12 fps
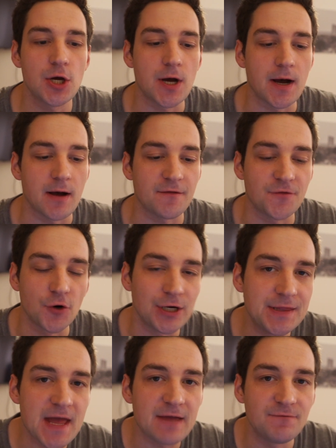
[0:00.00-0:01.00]

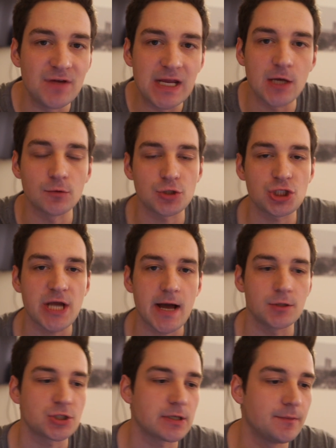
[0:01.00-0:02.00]
30-day video
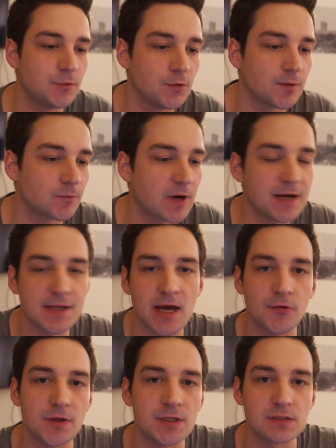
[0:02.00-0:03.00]
challenge that I'm doing right
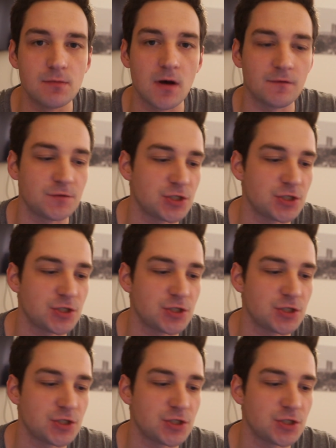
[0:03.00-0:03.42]
now this month,